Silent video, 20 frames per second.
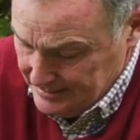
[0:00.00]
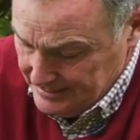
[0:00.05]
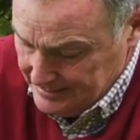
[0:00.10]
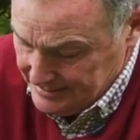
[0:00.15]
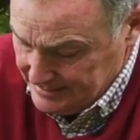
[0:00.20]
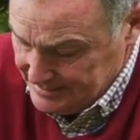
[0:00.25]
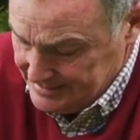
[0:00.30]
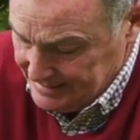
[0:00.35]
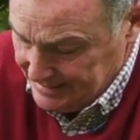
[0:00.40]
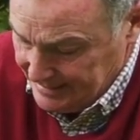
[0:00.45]

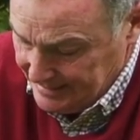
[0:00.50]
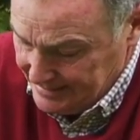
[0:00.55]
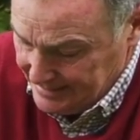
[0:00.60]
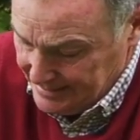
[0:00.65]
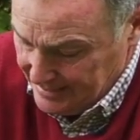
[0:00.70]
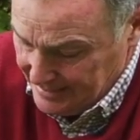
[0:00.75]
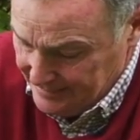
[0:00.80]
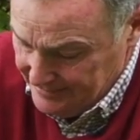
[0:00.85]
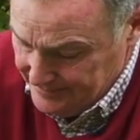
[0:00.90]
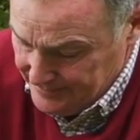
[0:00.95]
the
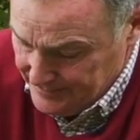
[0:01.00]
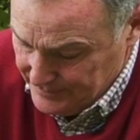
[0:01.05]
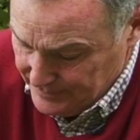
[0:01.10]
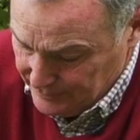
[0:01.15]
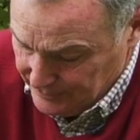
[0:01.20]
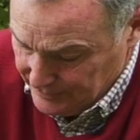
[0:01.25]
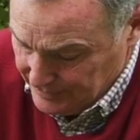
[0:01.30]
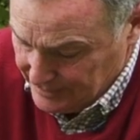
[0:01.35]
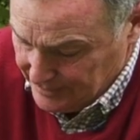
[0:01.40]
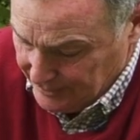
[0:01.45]
cylinder
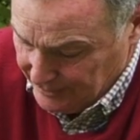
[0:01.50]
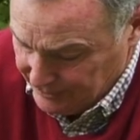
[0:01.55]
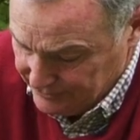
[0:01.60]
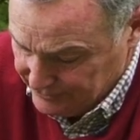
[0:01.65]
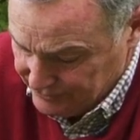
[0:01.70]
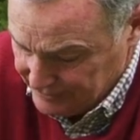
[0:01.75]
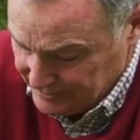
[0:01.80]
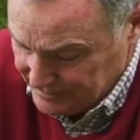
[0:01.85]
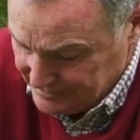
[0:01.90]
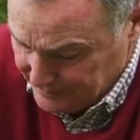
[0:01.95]
or the
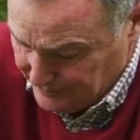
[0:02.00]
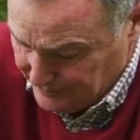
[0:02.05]
cartridge into